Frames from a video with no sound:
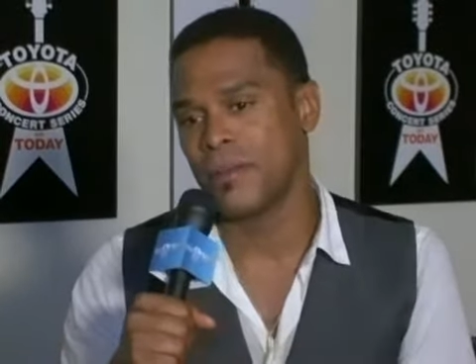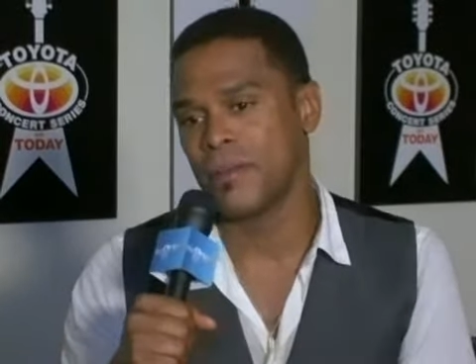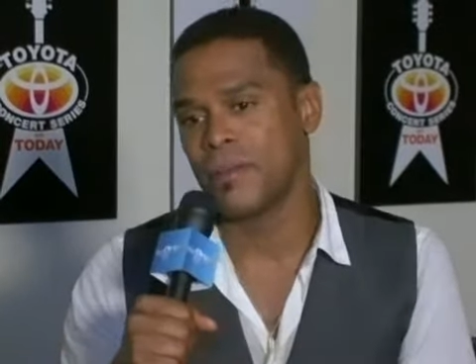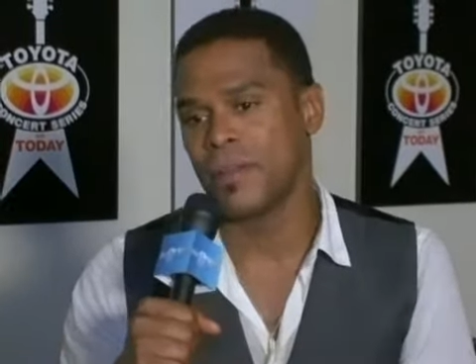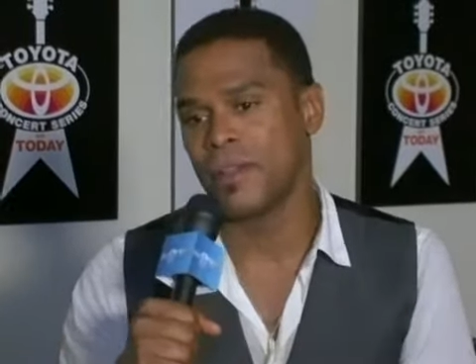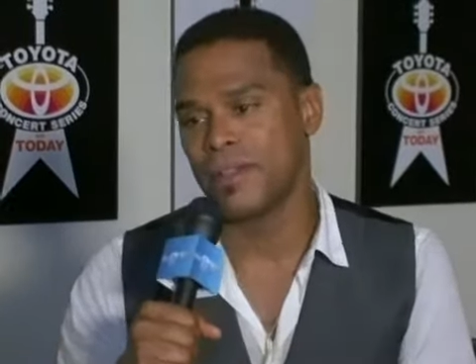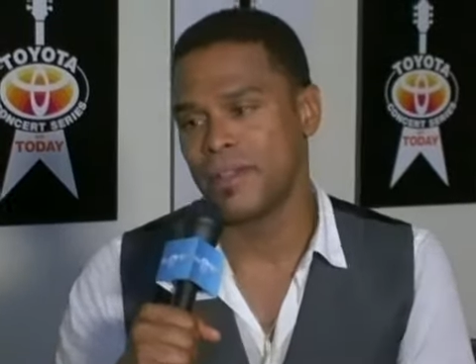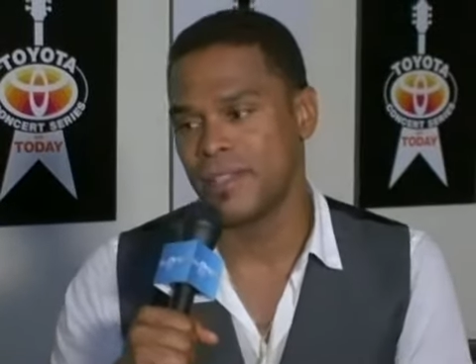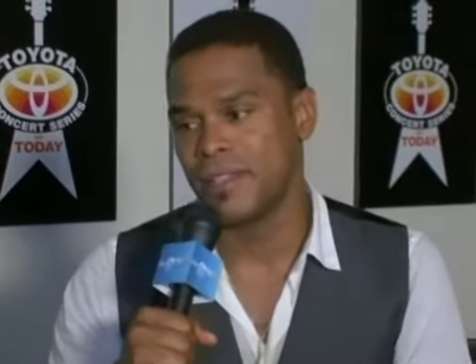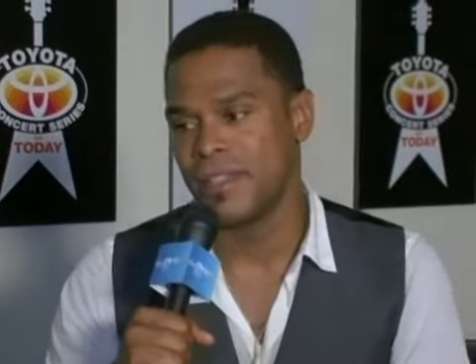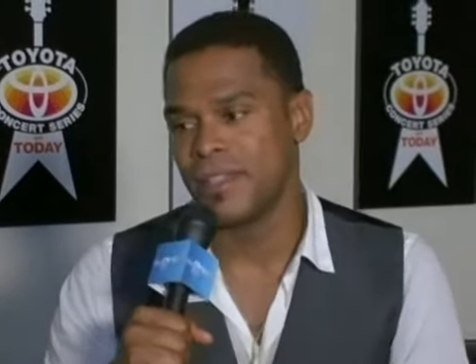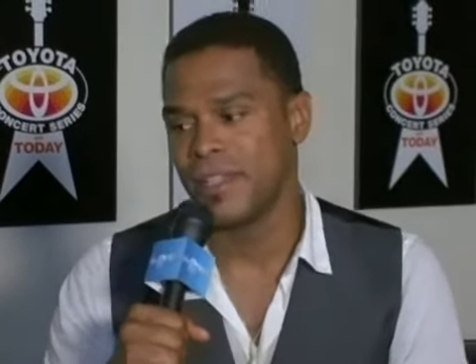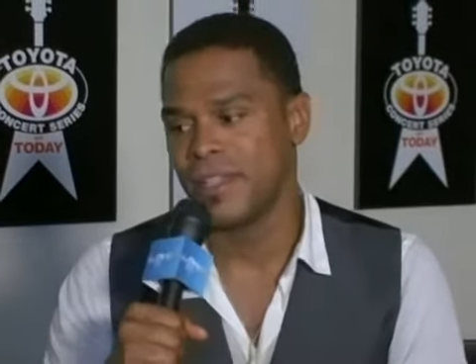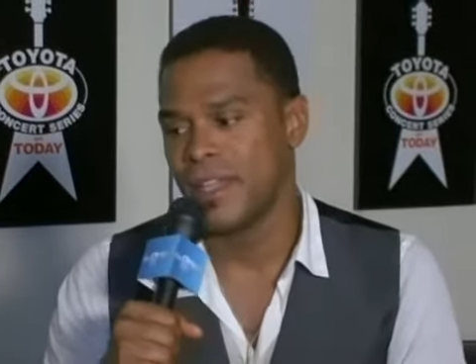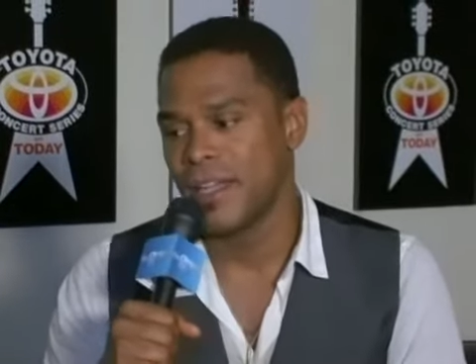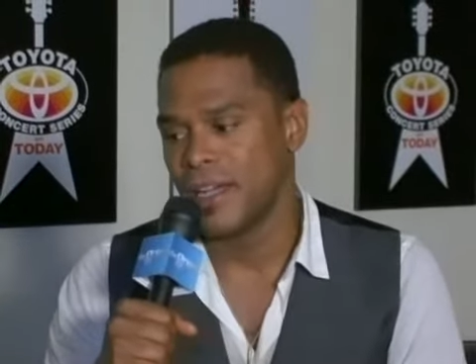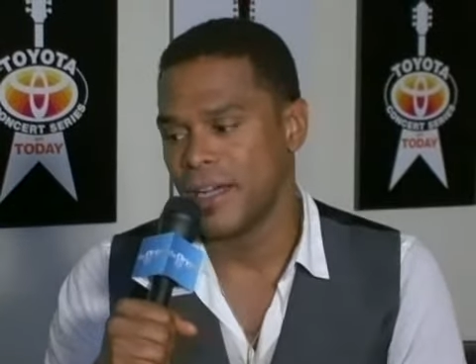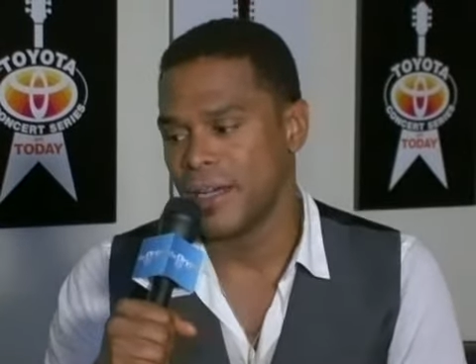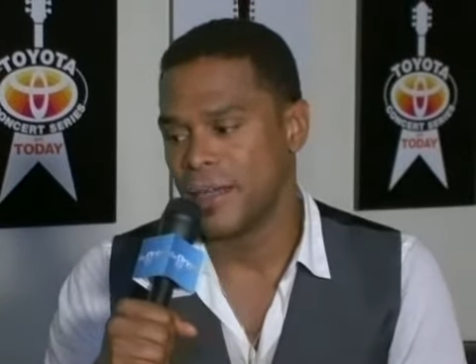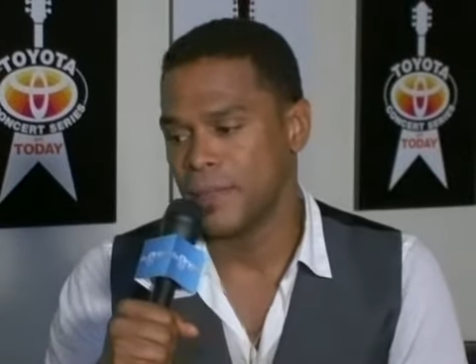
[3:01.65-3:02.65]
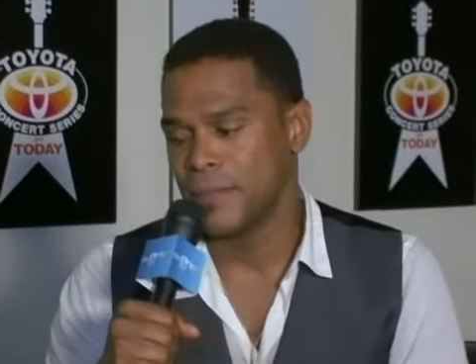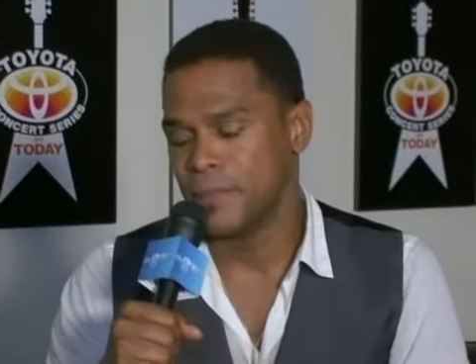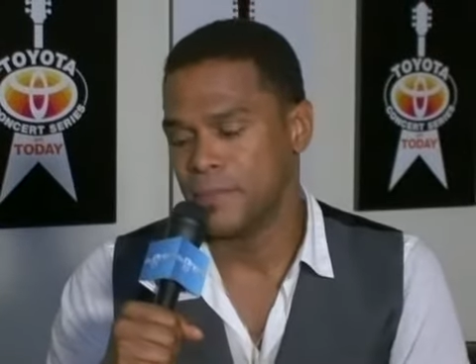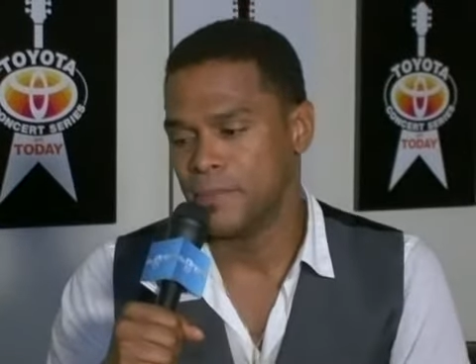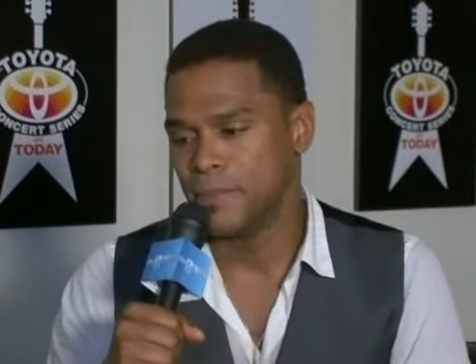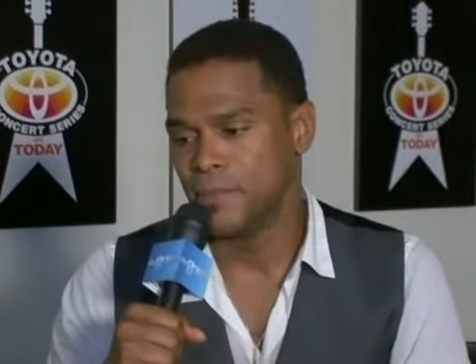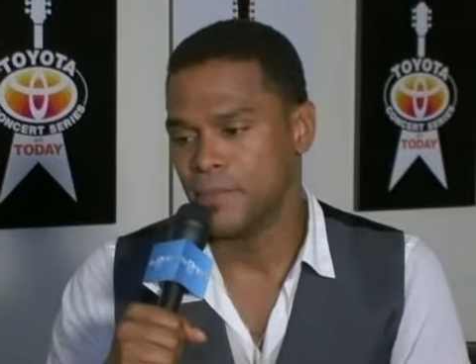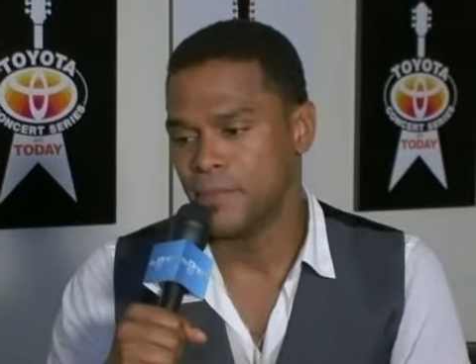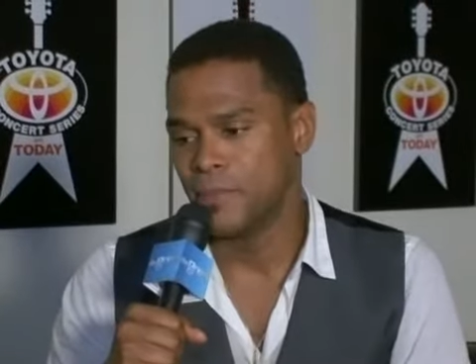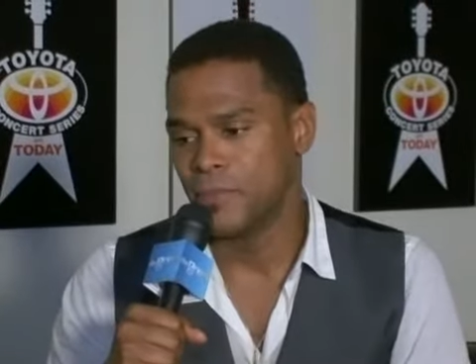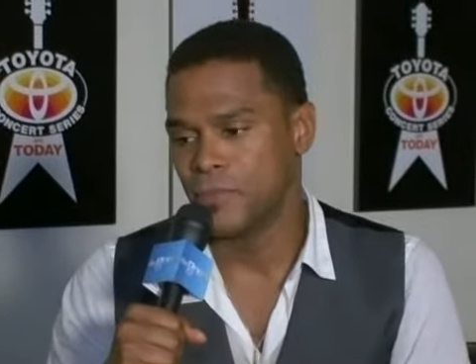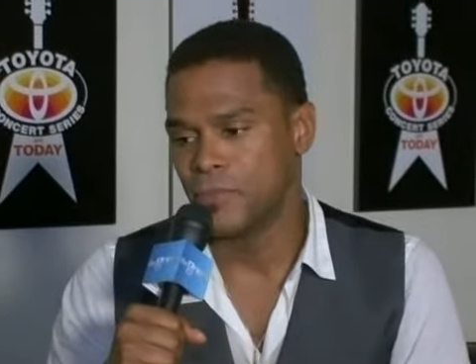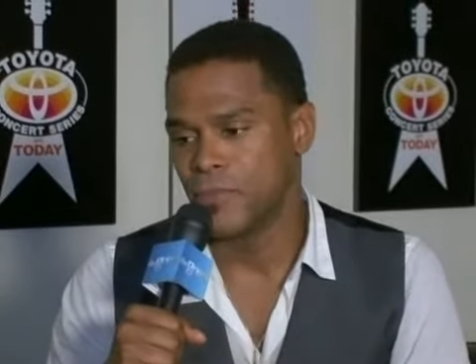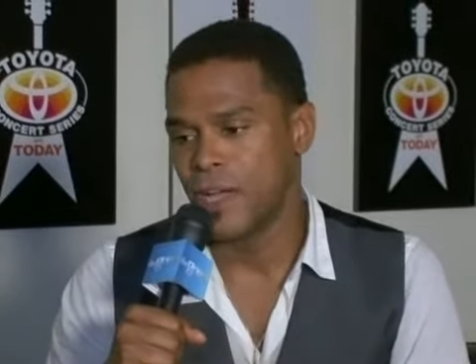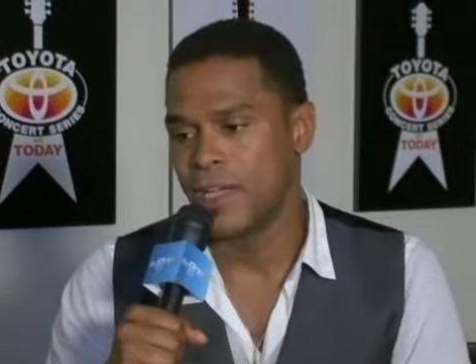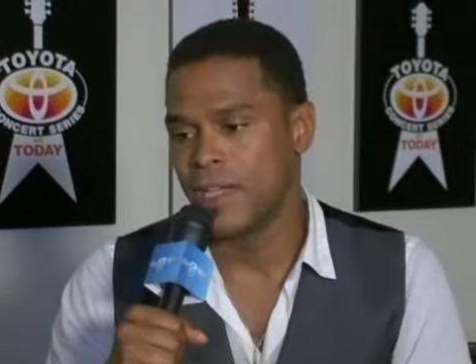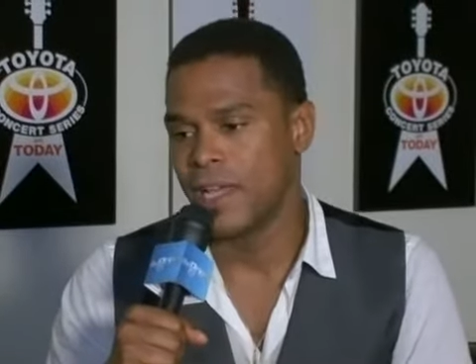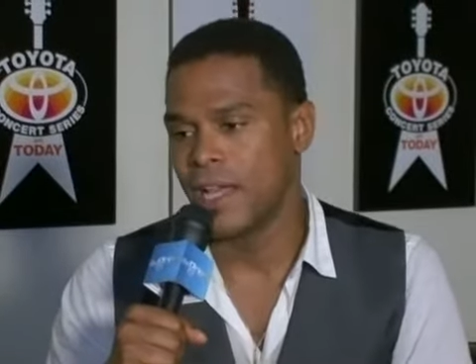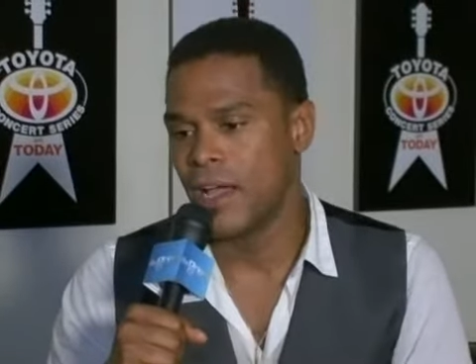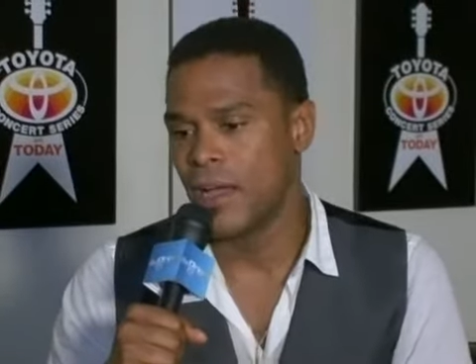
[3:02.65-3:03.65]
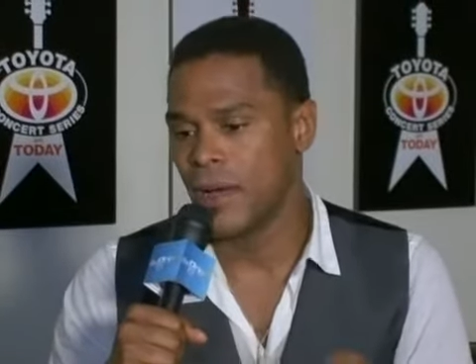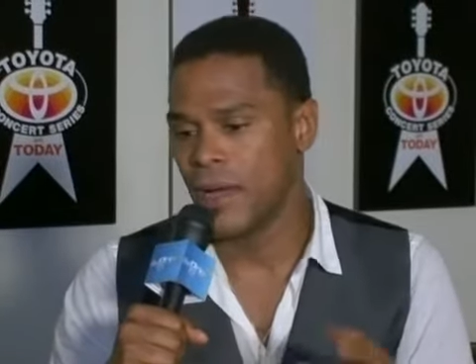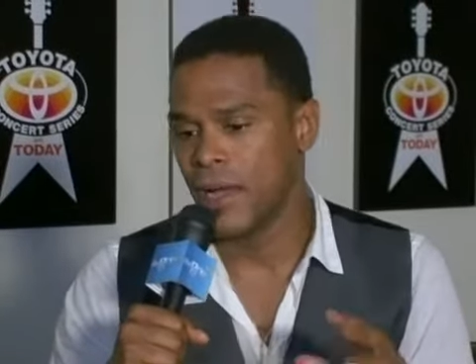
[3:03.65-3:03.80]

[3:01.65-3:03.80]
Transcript: But um, right now